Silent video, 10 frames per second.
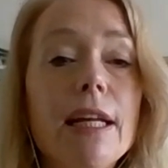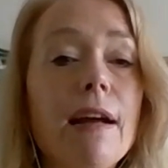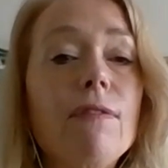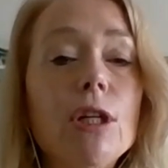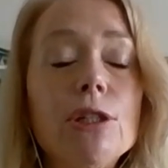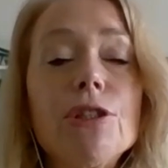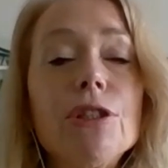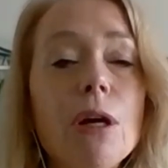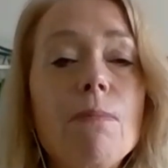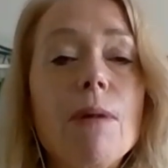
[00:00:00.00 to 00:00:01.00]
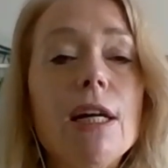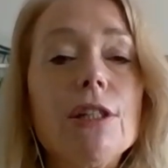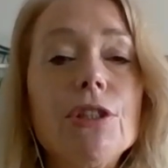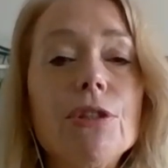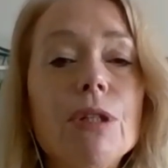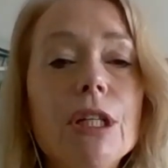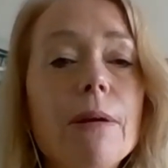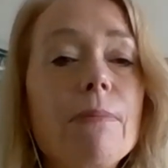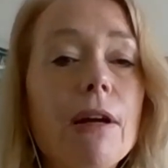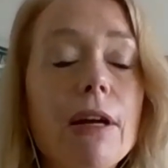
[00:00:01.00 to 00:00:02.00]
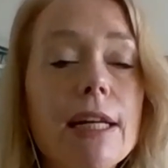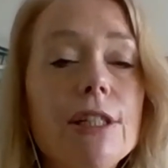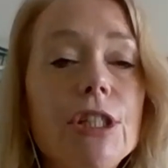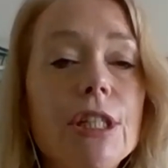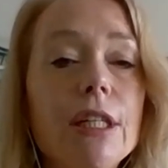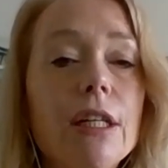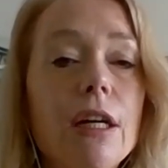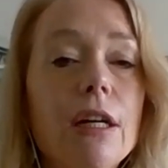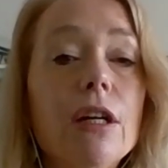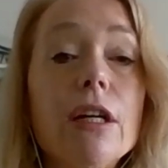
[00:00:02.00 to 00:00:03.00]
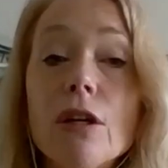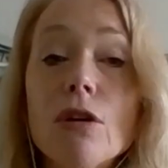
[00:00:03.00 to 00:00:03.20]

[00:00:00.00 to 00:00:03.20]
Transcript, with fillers: And I've learned so much really about aging uh,